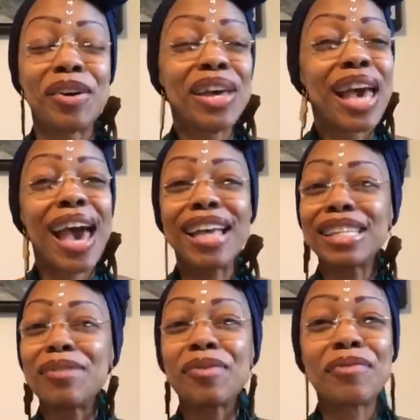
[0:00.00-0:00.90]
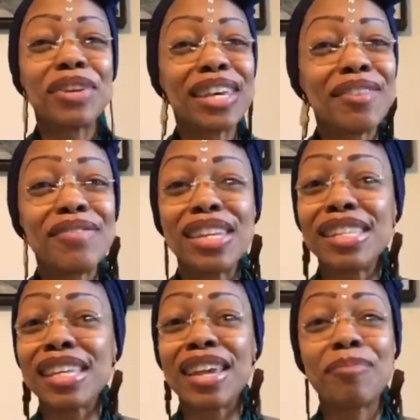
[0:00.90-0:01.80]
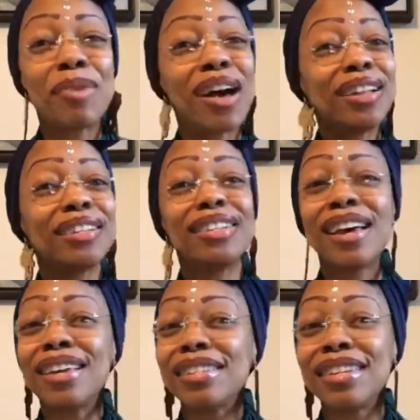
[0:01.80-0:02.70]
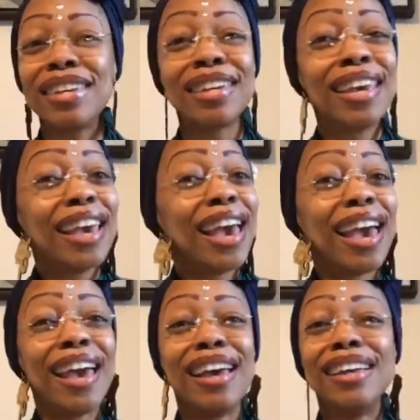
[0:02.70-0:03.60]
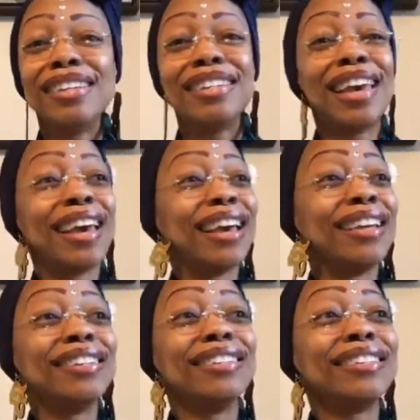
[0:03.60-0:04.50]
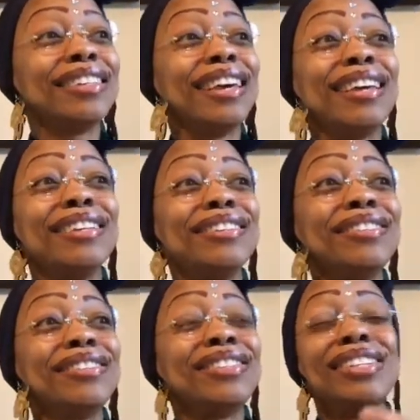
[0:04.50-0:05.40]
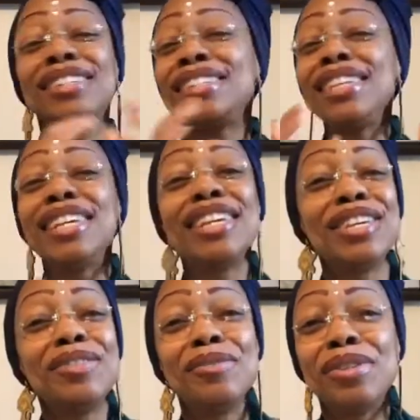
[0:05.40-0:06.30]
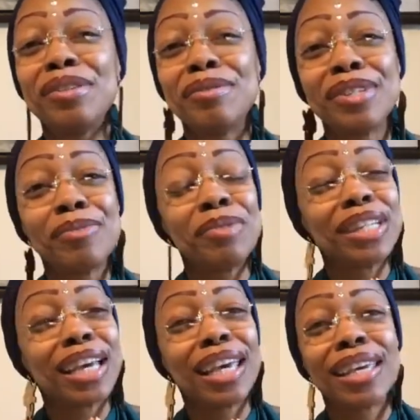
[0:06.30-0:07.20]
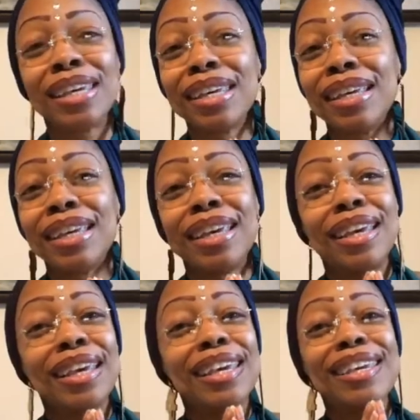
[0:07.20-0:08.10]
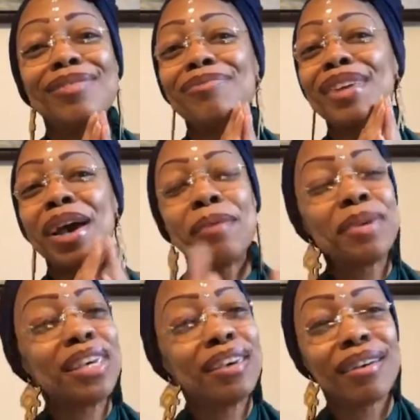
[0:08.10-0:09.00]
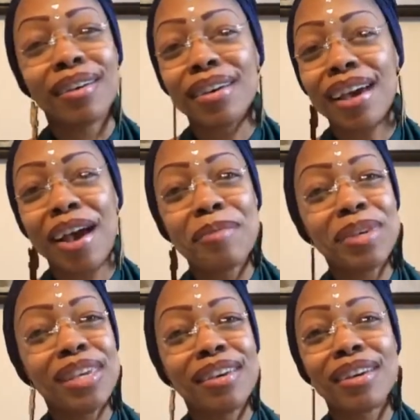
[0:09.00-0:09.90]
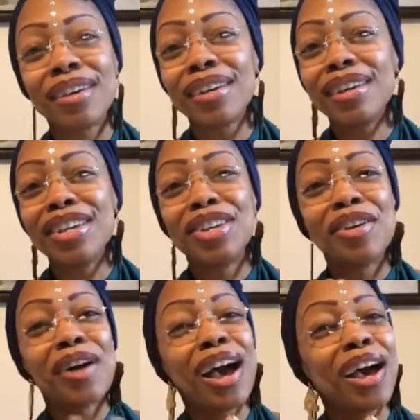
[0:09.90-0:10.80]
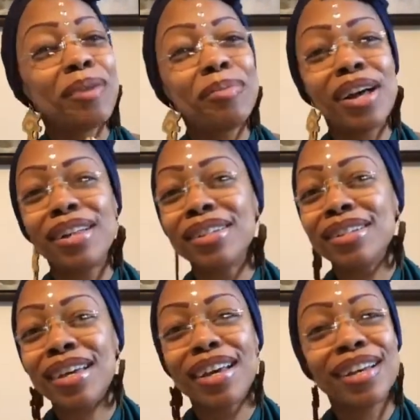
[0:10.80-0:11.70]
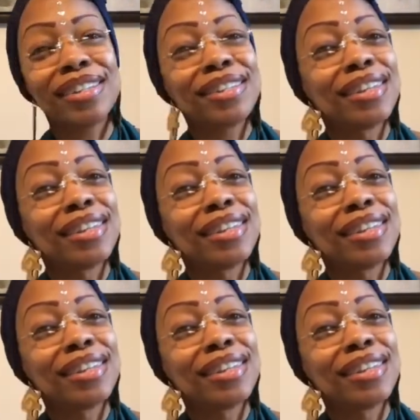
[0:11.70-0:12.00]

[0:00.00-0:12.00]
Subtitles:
asking for forgiveness and apologizing and just seeking you to just be like, I'm here, I apologize.